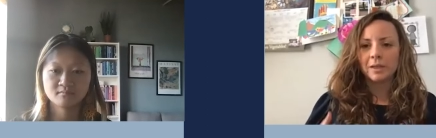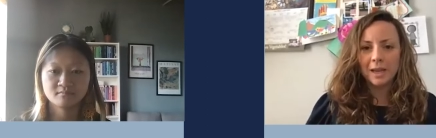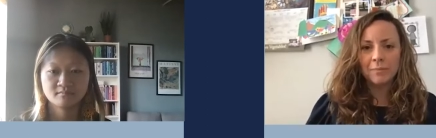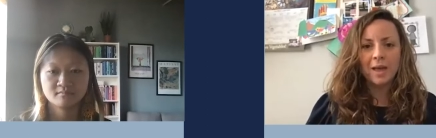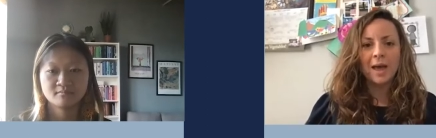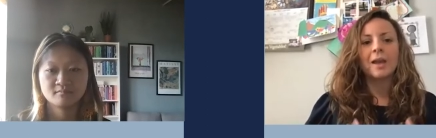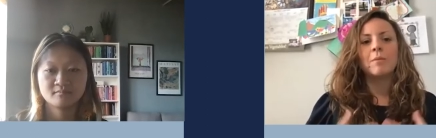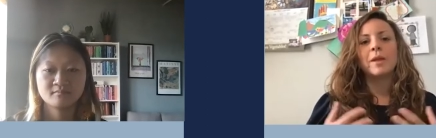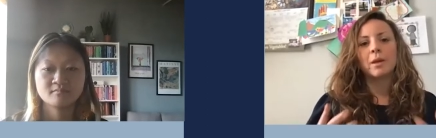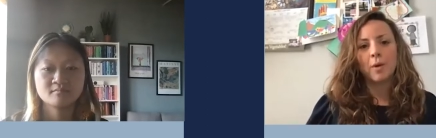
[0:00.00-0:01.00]
Speaker 1: name that and
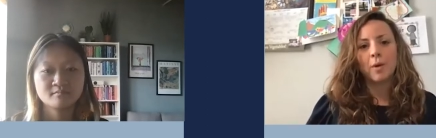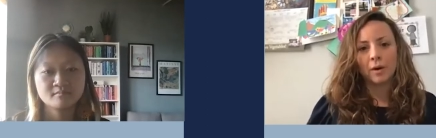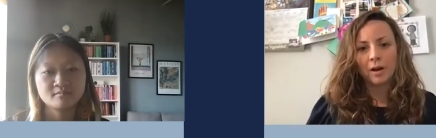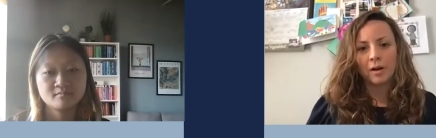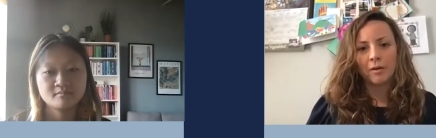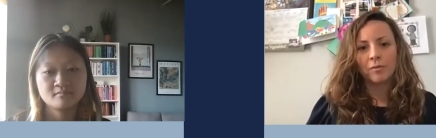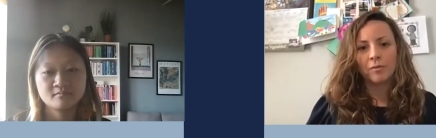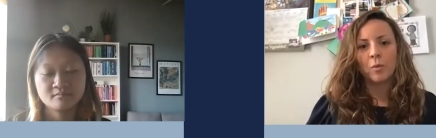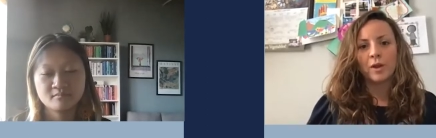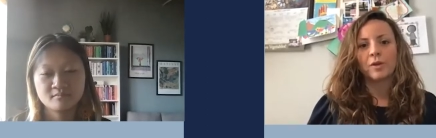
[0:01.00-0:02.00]
make it part of the
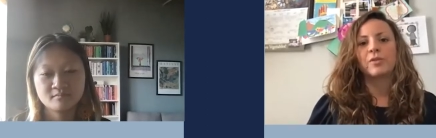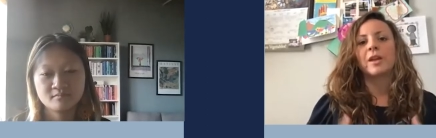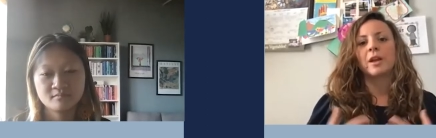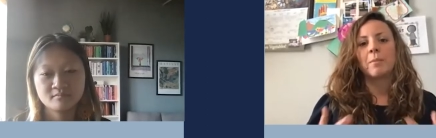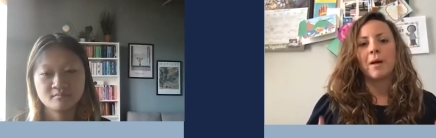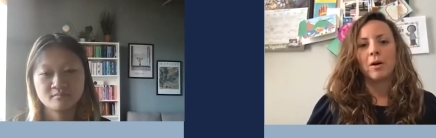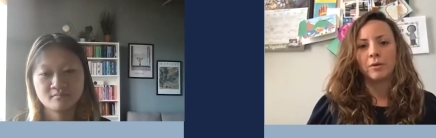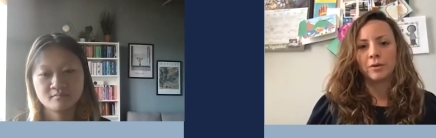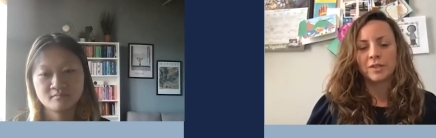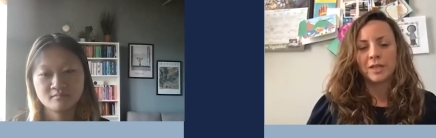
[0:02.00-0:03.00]
way you're thinking about
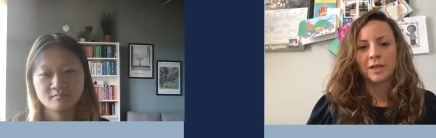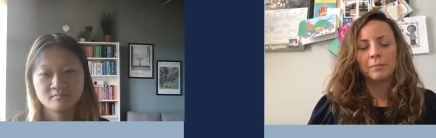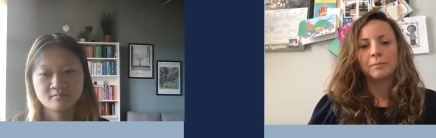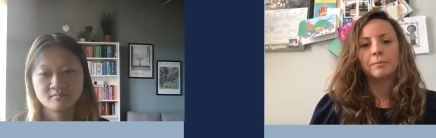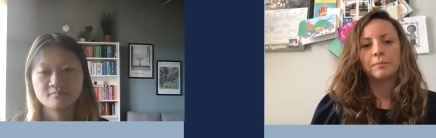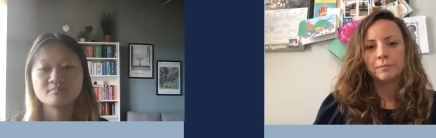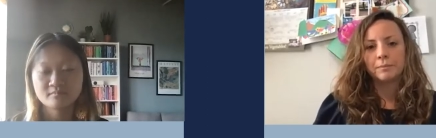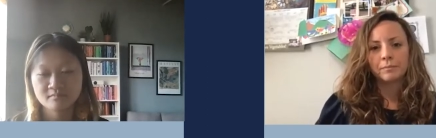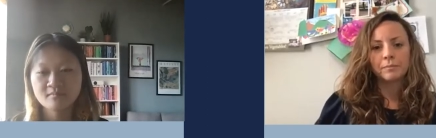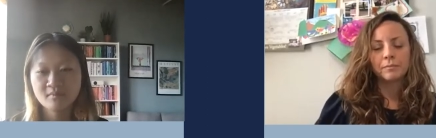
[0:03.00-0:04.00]
your team
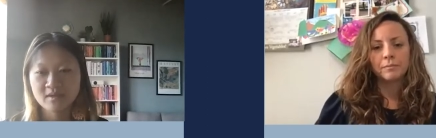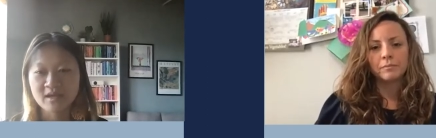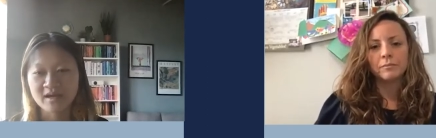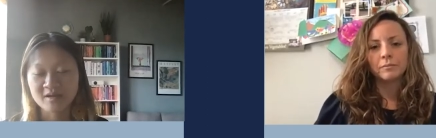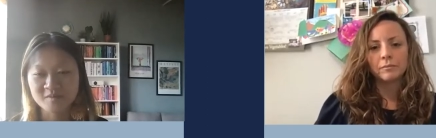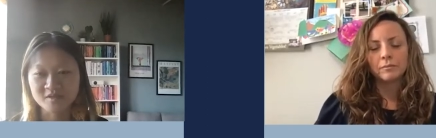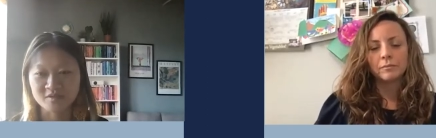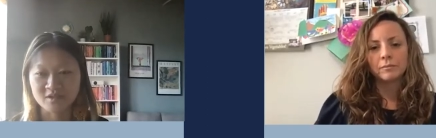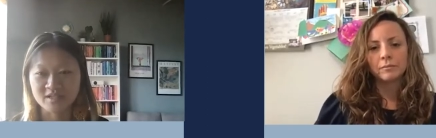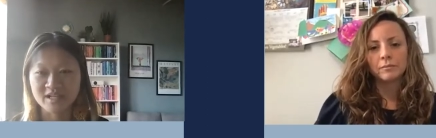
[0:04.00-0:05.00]
Speaker 2: yeah,
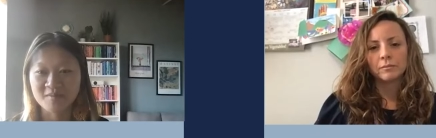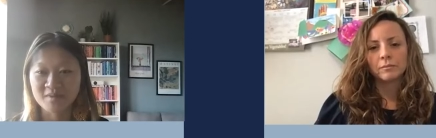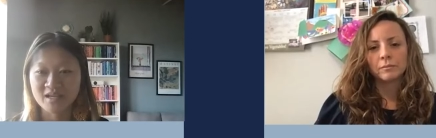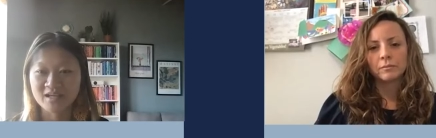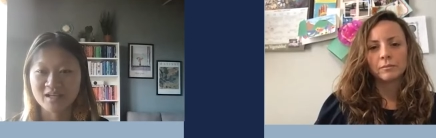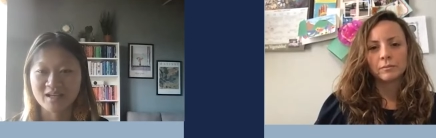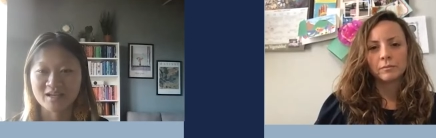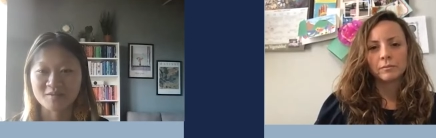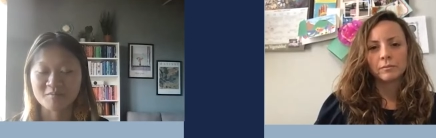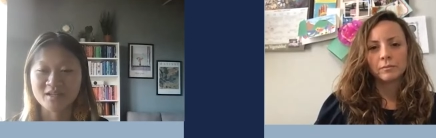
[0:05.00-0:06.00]
absolutely. Naming it
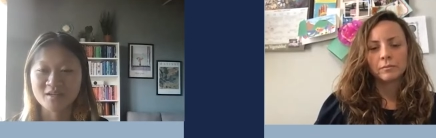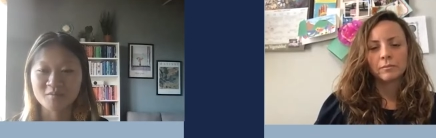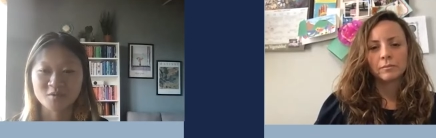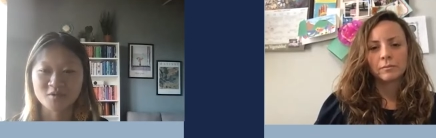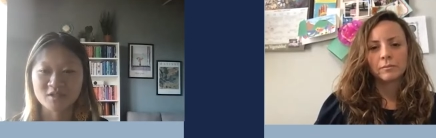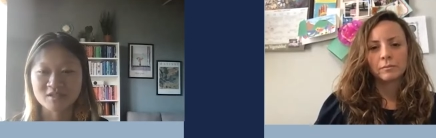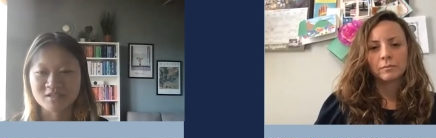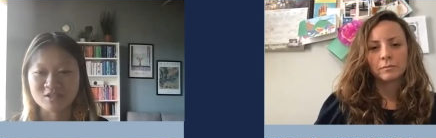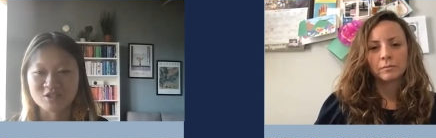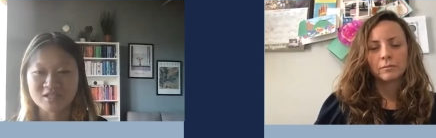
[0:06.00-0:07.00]
and meeting
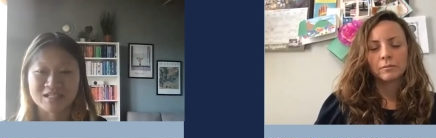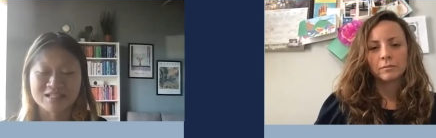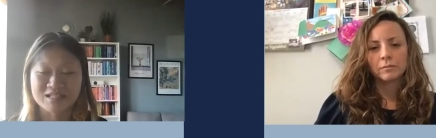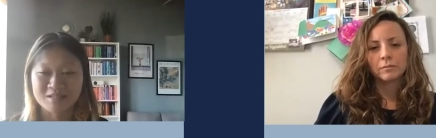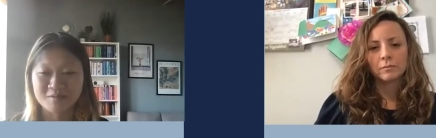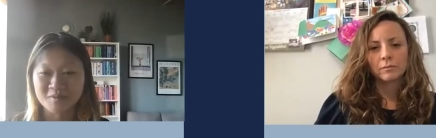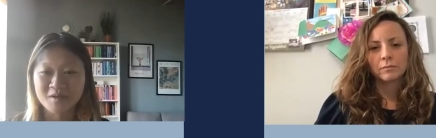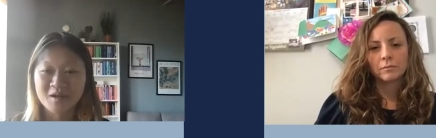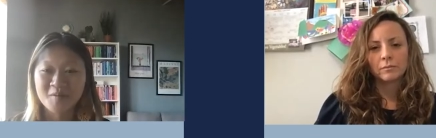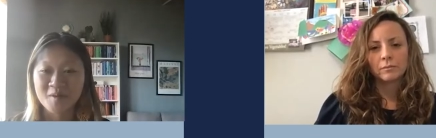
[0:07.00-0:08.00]
employees and just like team
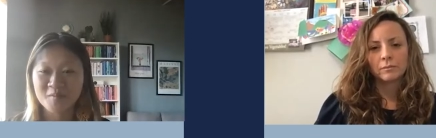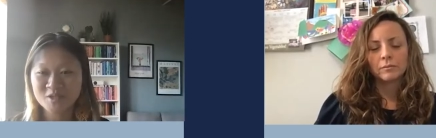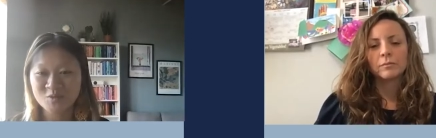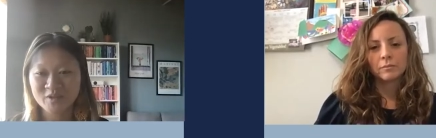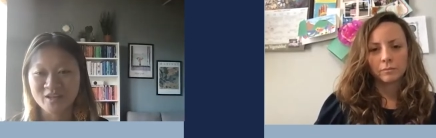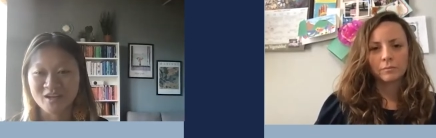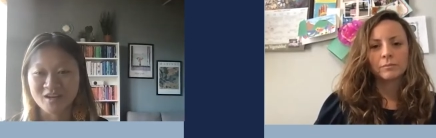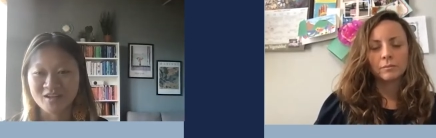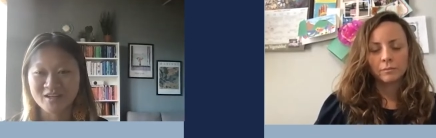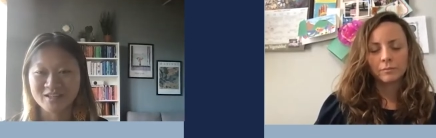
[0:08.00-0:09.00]
members where they
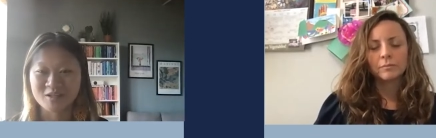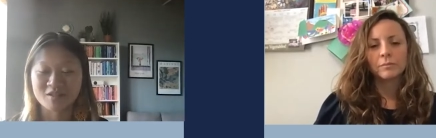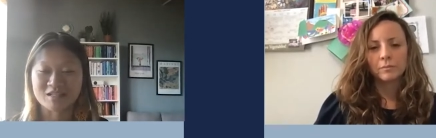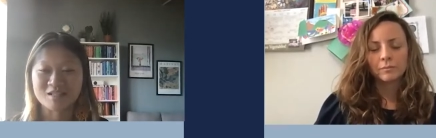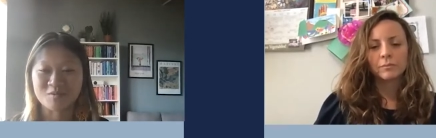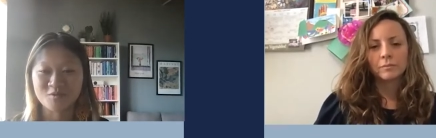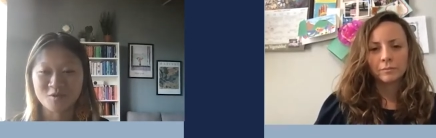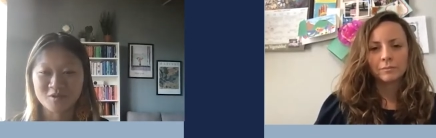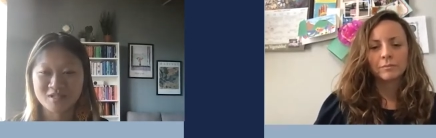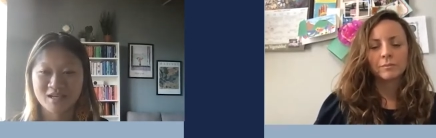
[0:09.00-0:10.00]
are. I know like some folks